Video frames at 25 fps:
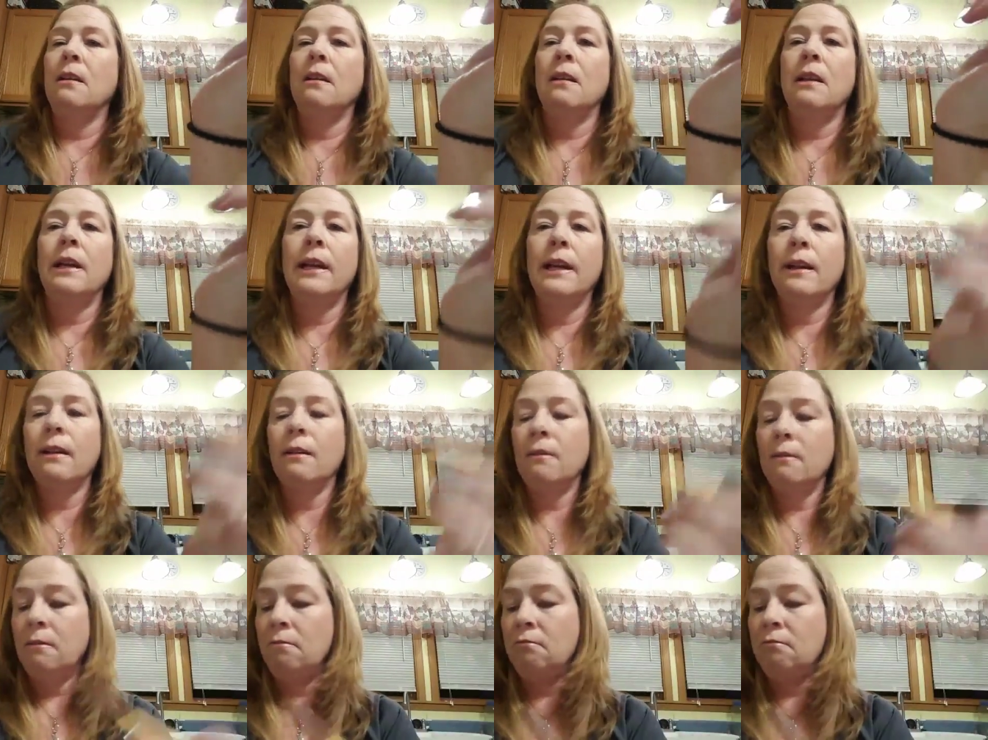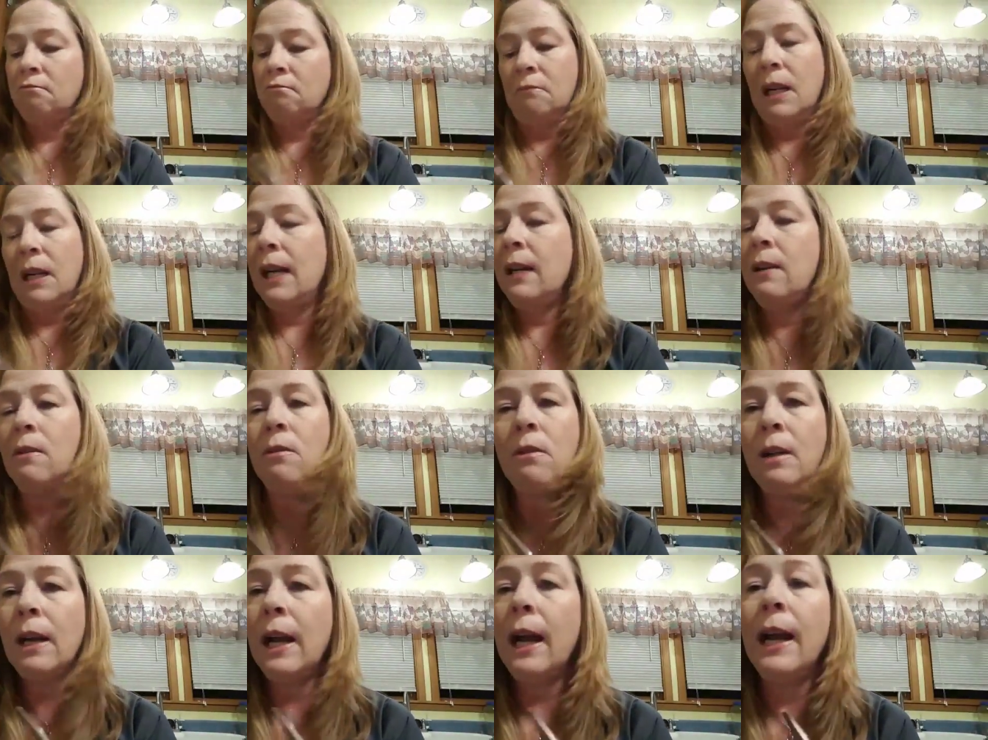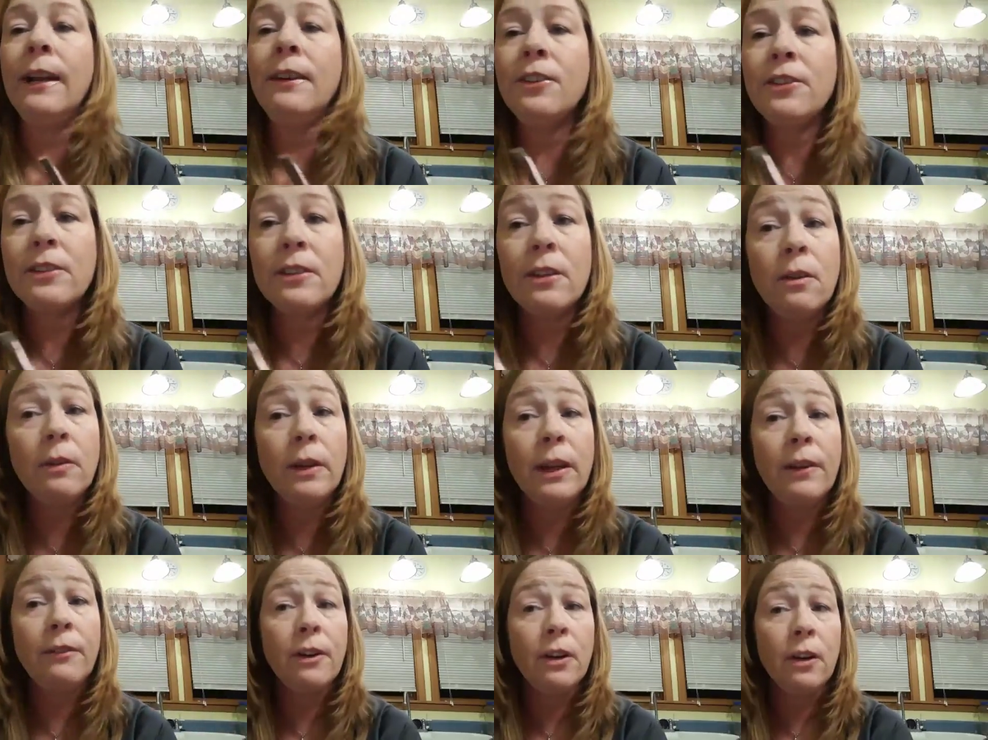Like, I just
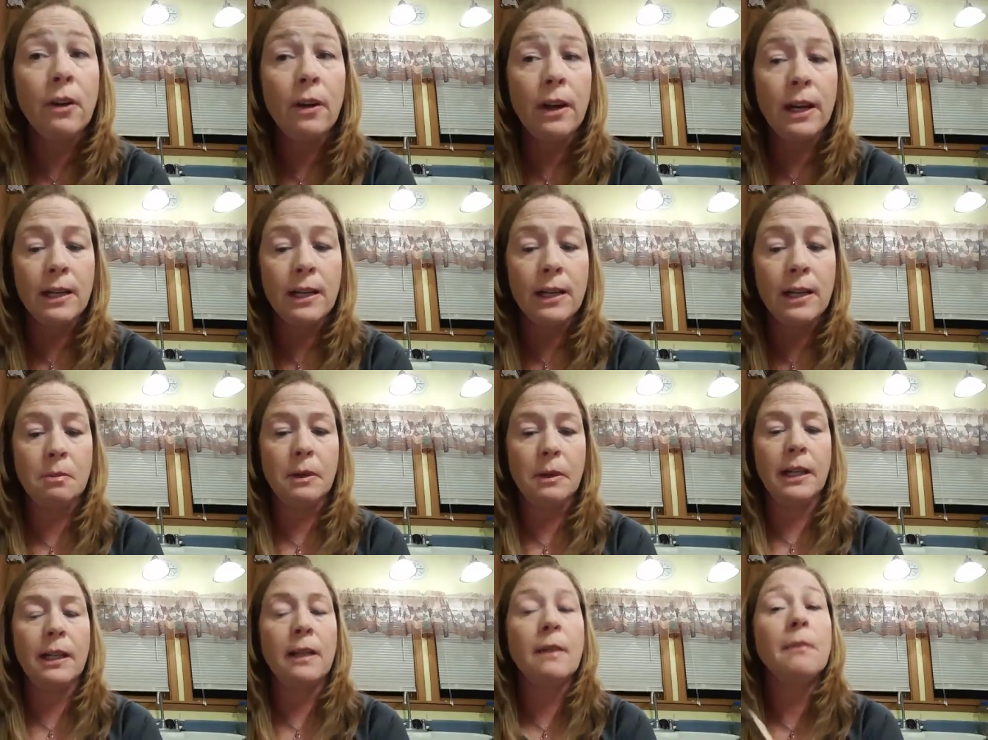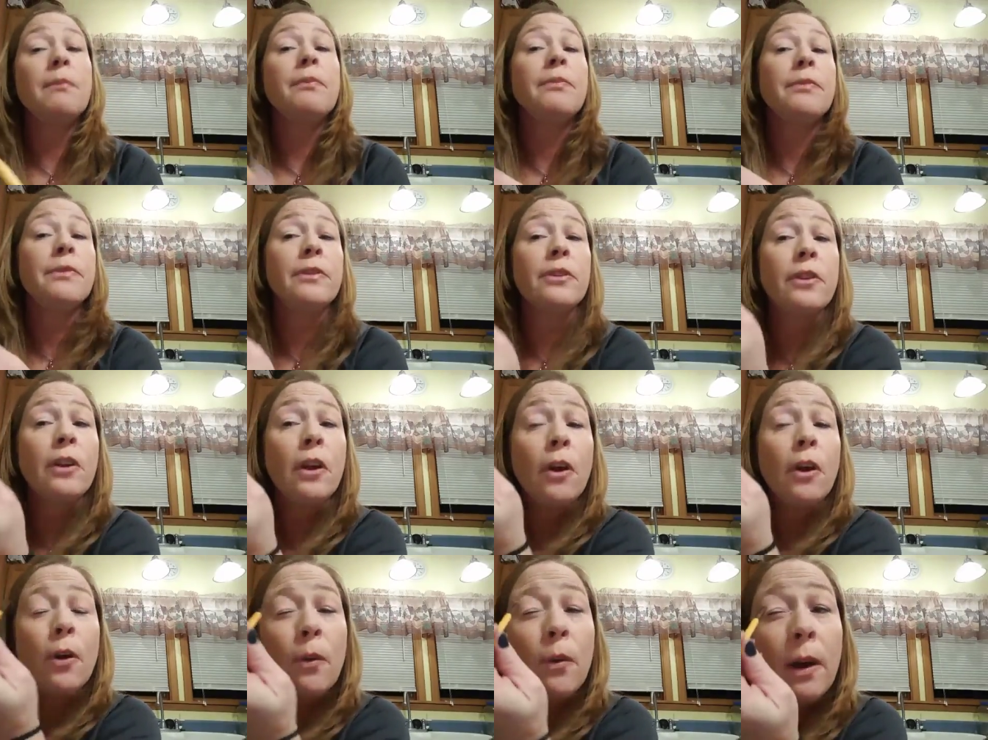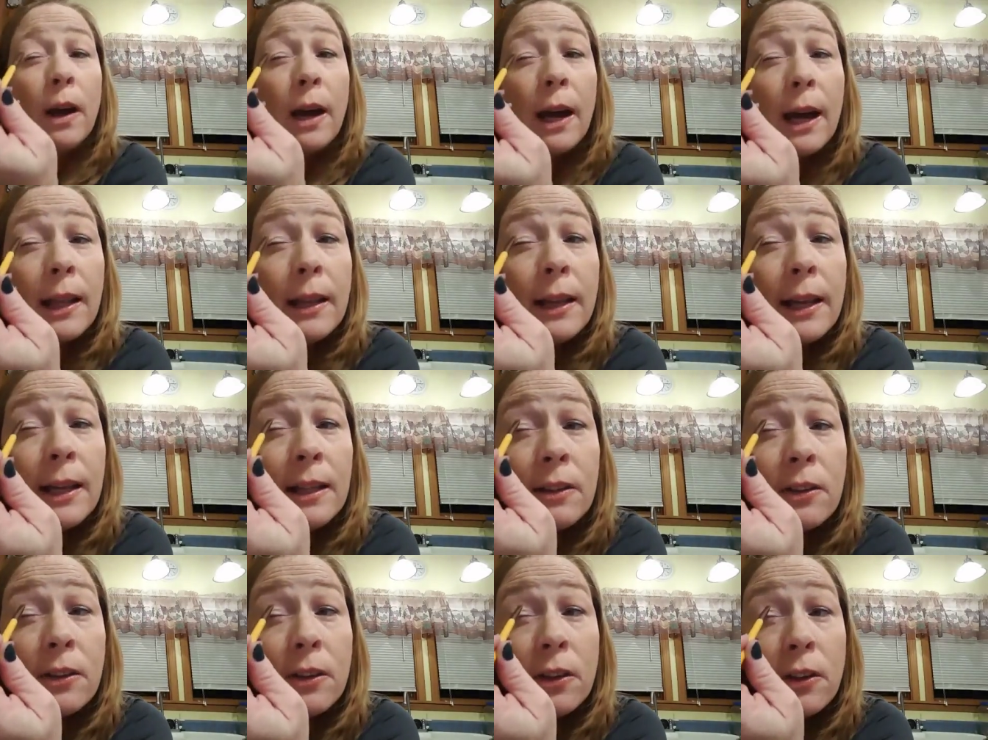don't even know how to explain it. So I
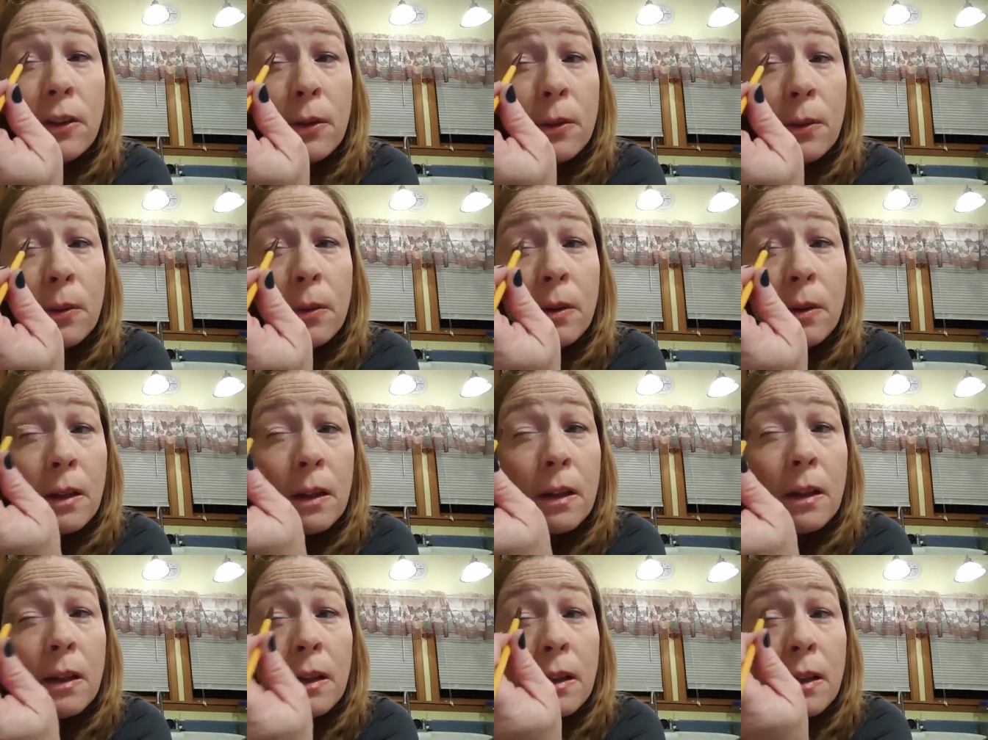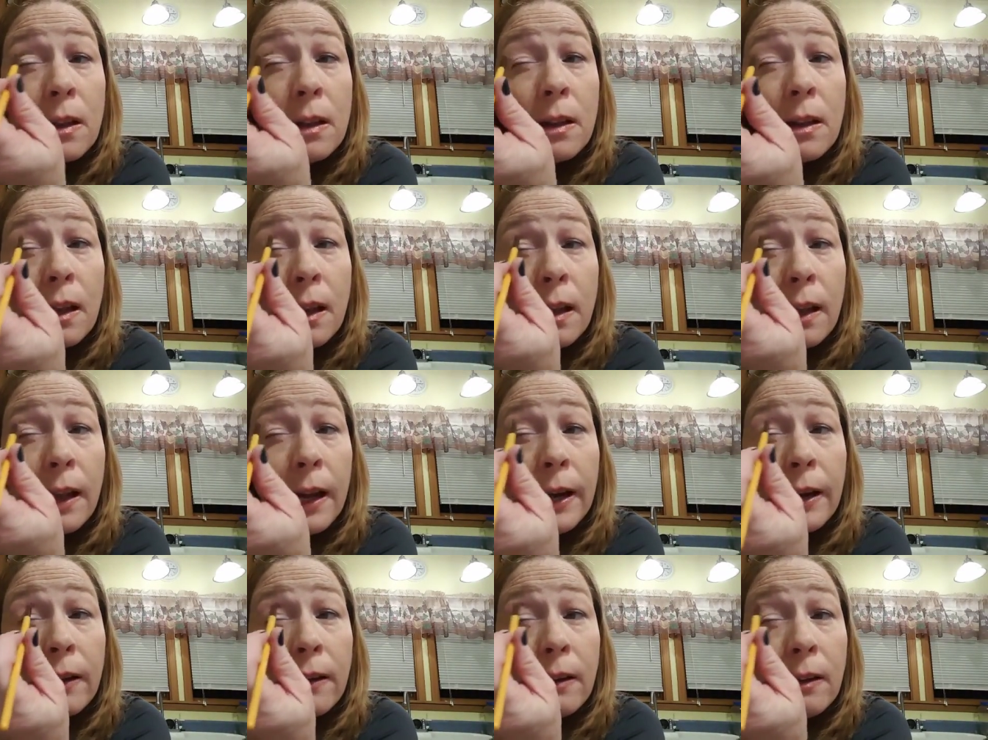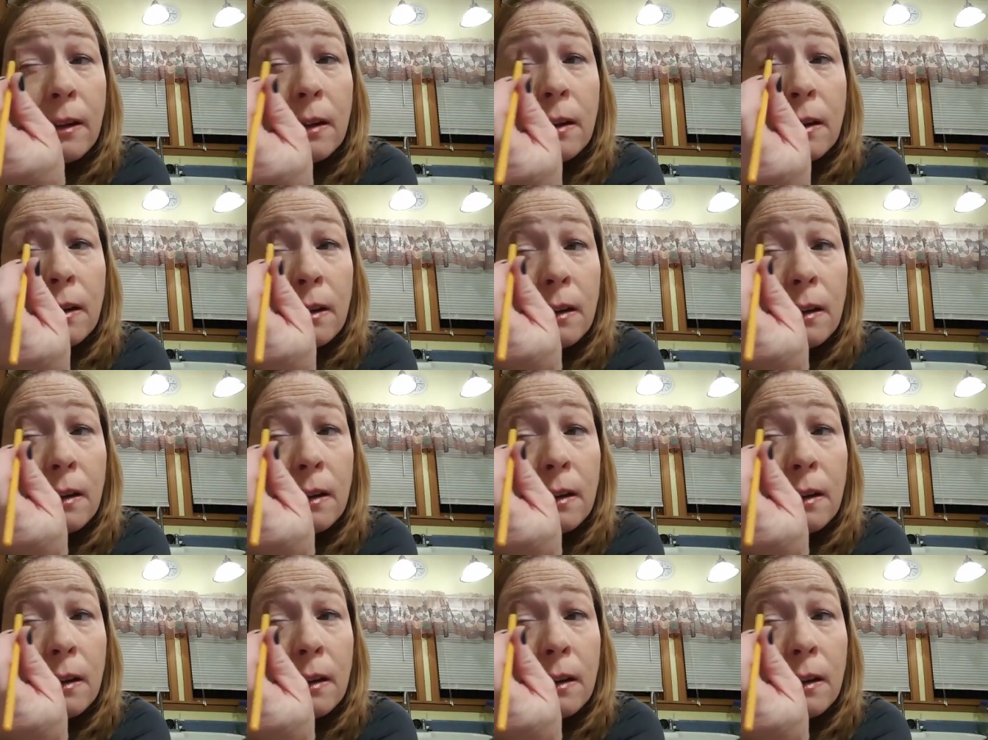like to do the lighter